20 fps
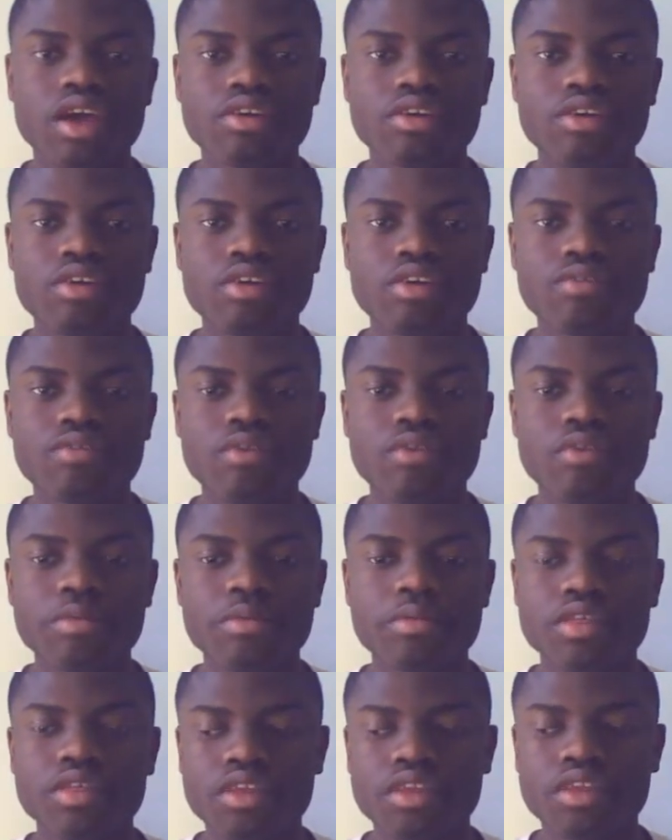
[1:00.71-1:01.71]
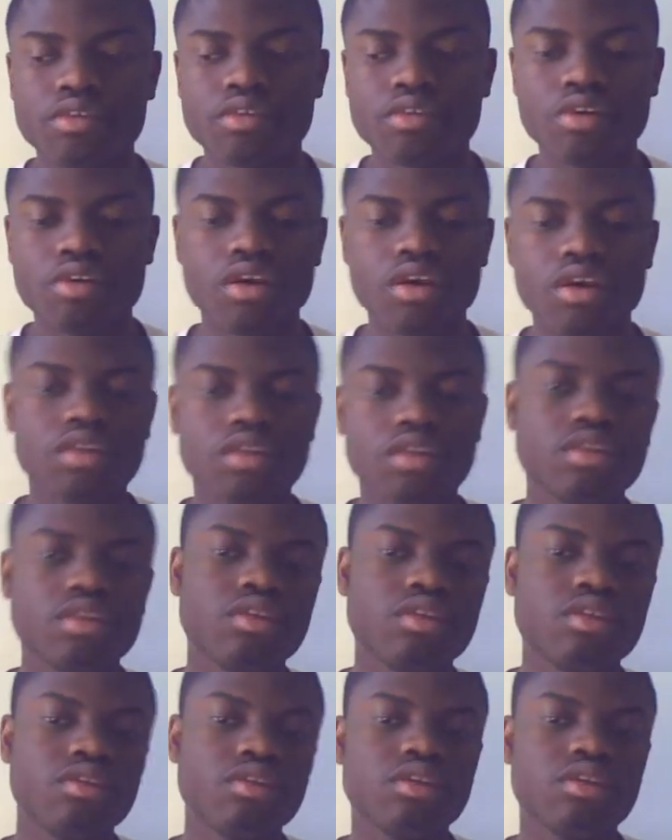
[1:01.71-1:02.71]
You have the Formula Synchron.
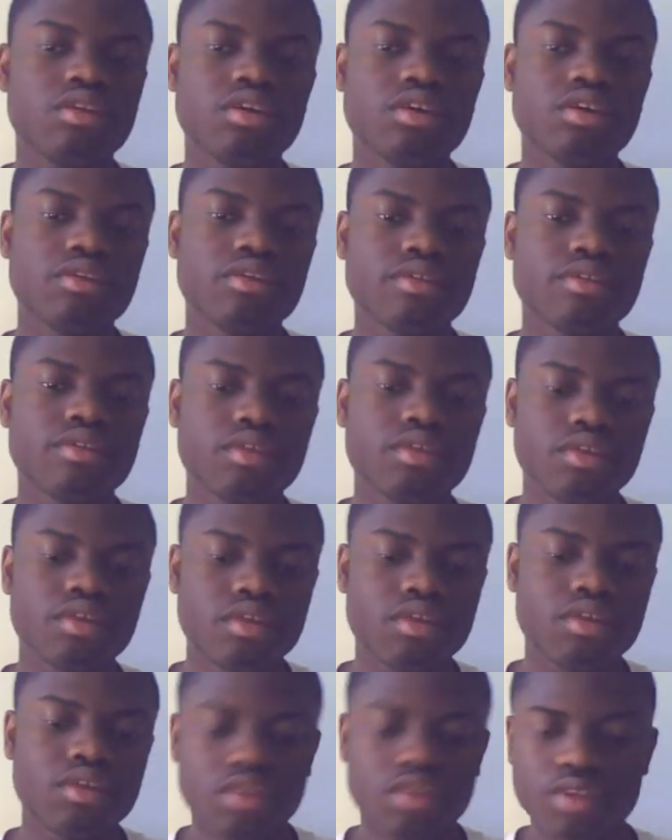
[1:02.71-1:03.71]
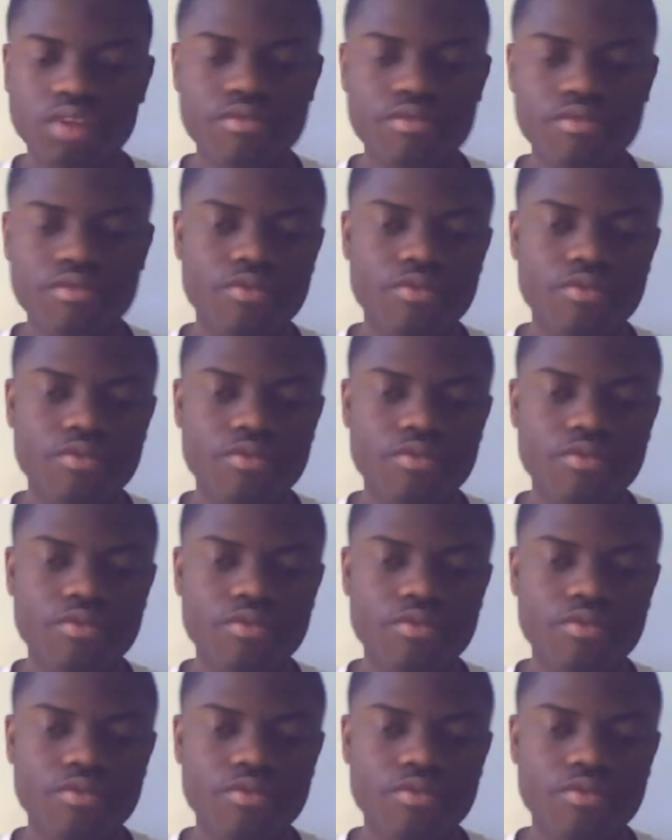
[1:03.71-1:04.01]
Like, you have your